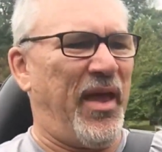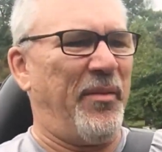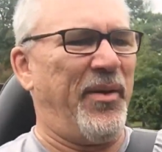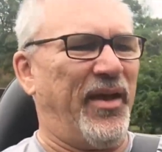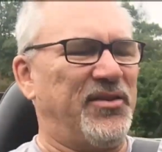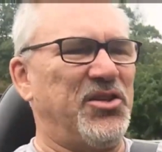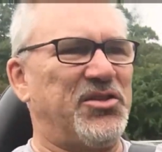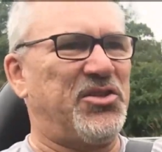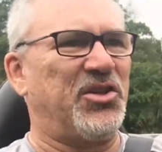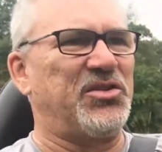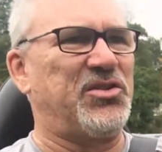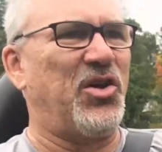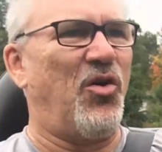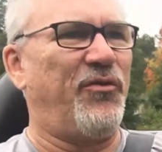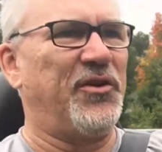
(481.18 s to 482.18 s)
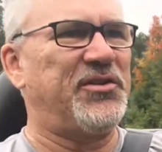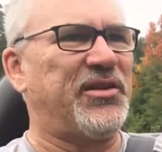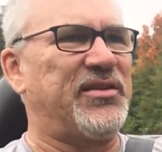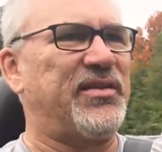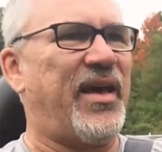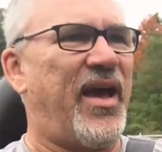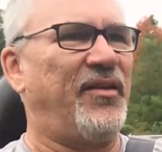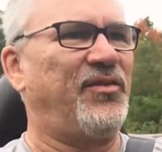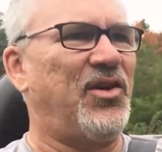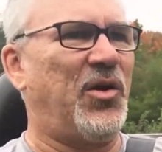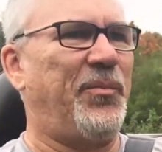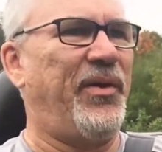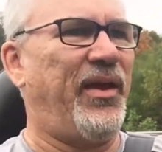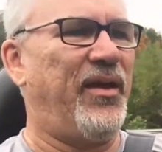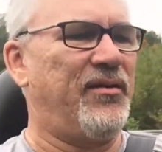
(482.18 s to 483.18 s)
maybe just over 6,000
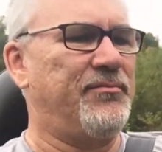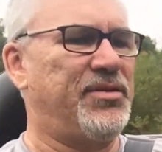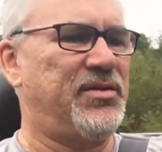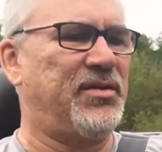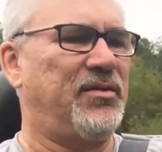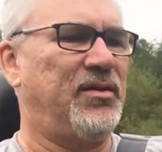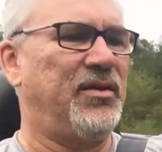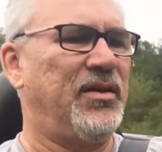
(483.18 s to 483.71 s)
RPMs,